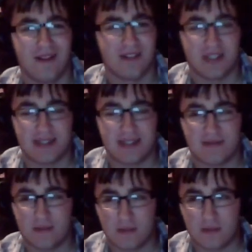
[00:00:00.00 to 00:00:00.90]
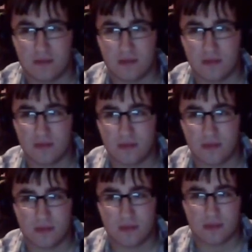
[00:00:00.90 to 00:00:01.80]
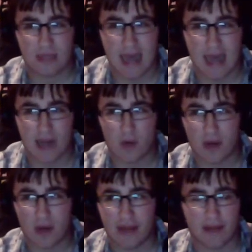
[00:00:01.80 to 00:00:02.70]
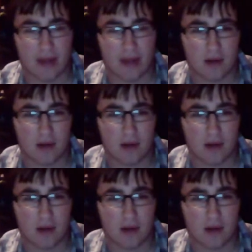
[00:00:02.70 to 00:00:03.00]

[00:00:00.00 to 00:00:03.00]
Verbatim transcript: just not do anything.